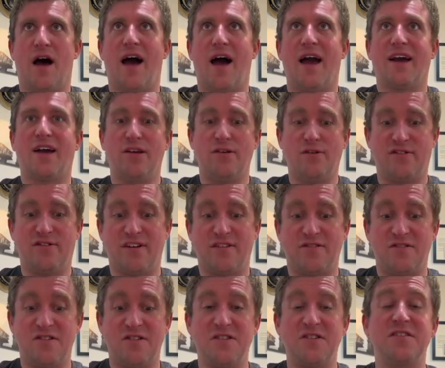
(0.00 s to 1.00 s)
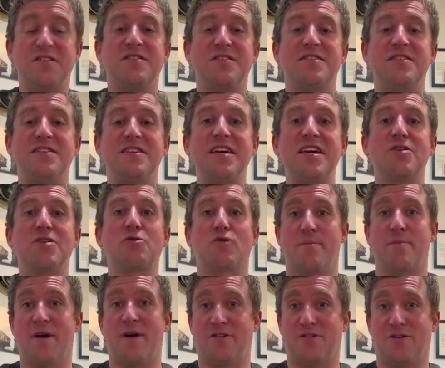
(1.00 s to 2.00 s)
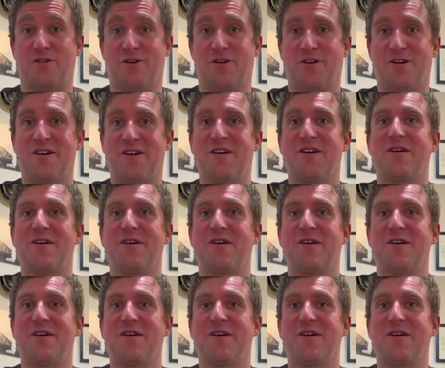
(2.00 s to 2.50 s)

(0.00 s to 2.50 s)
I could use a decrementer